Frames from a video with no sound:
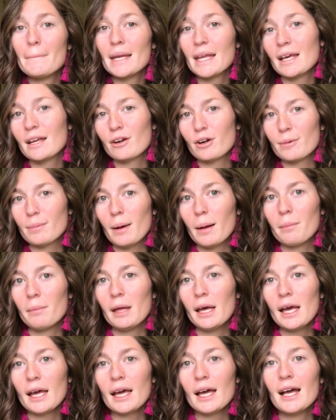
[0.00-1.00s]
Banana
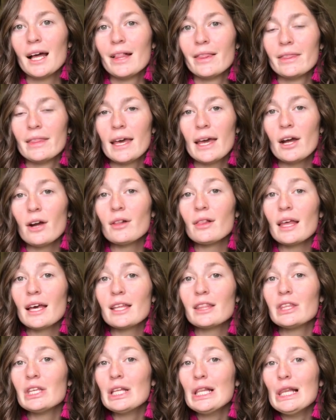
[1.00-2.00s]
Republic. They are
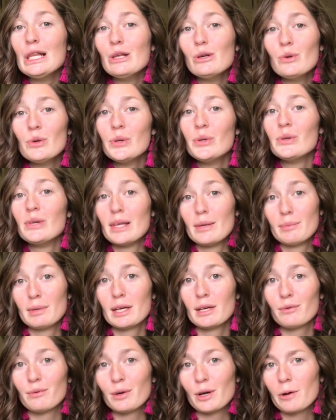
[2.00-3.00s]
like the
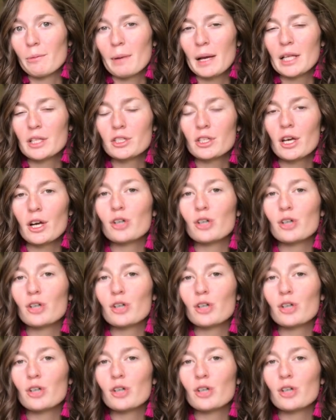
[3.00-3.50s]
Lululemon of work pants.